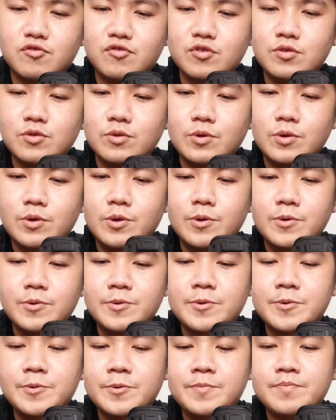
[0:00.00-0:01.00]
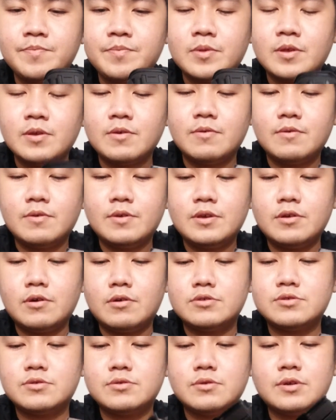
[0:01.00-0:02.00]
II. We
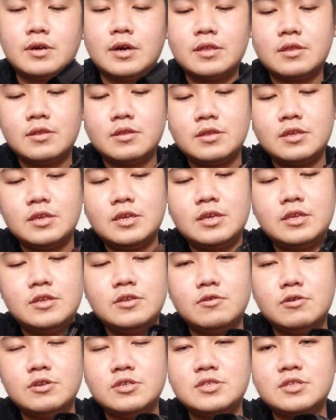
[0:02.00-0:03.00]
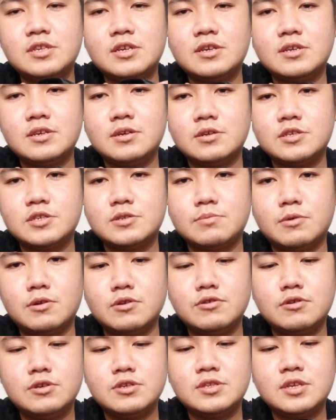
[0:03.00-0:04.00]
also got the joystick, small
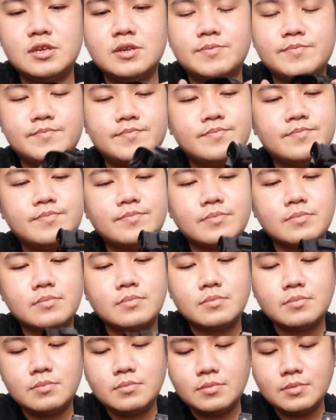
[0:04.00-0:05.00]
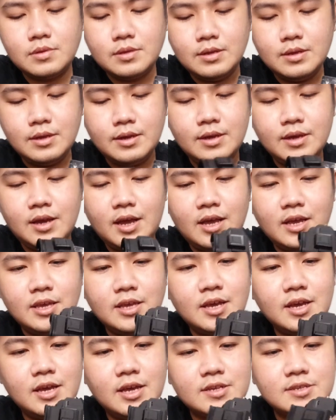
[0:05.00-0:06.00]
joystick. I
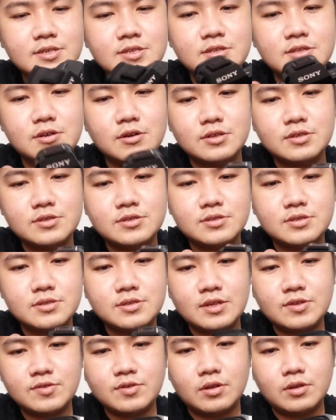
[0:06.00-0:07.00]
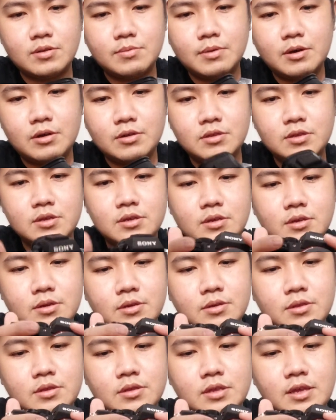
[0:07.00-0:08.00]
guess that's all about the
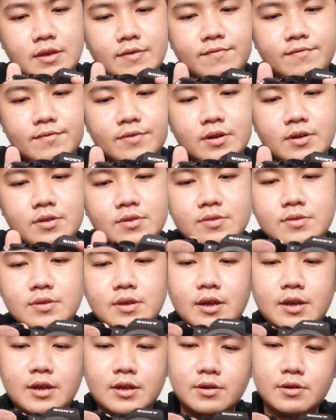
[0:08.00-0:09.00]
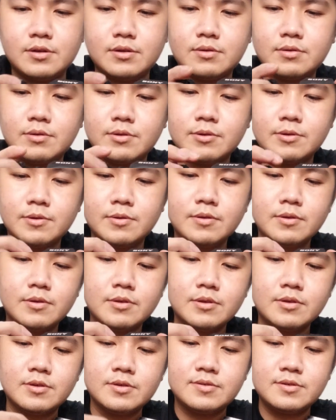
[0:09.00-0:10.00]
difference, and
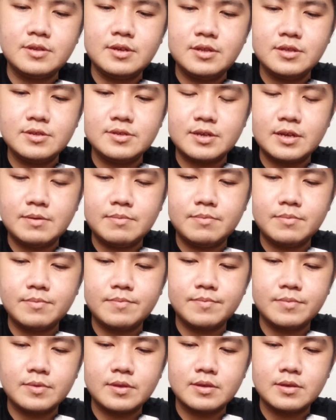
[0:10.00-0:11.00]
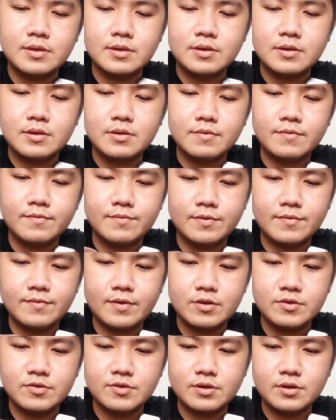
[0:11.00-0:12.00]
still the same, the
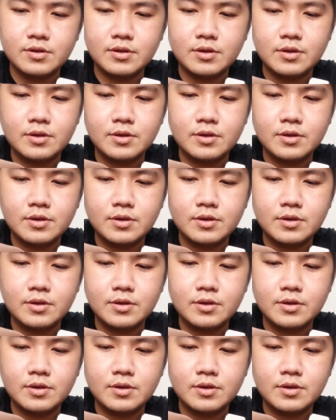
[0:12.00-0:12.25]
function.